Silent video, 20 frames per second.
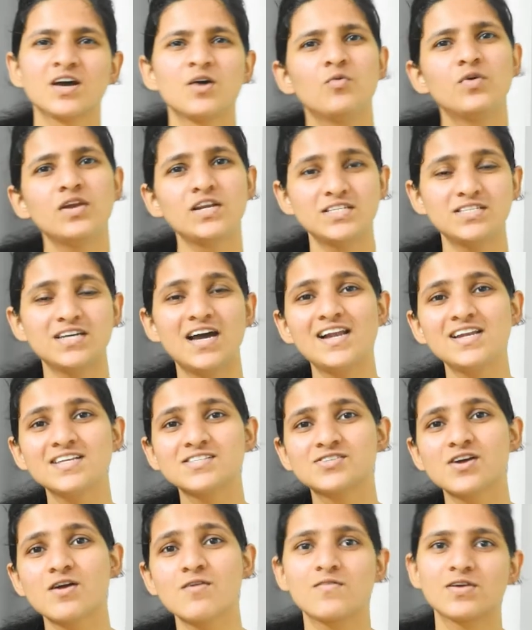When a child
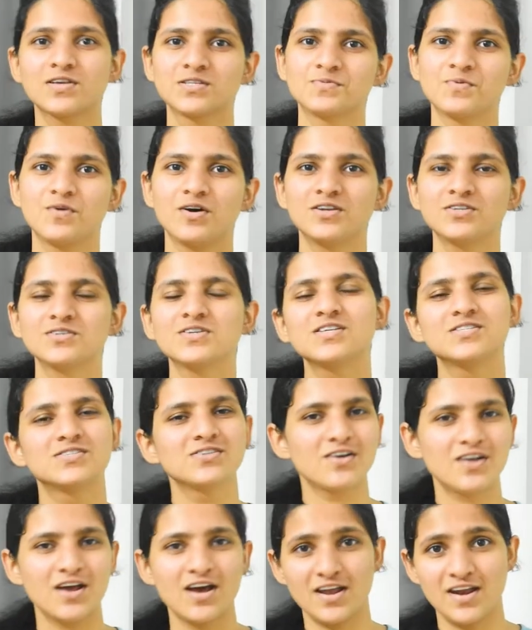does not respond to his
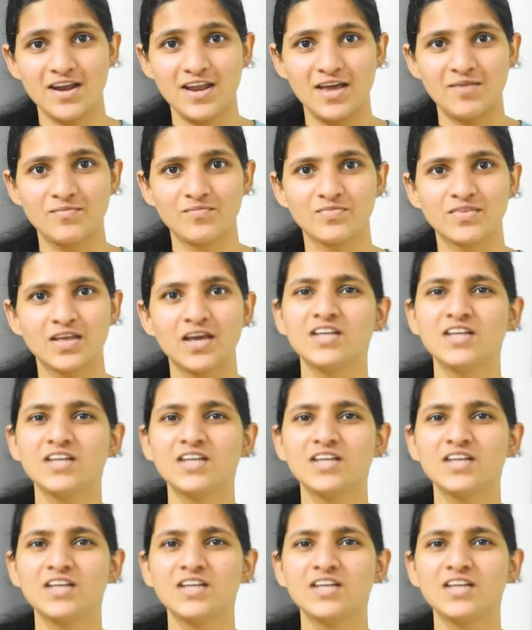or her name,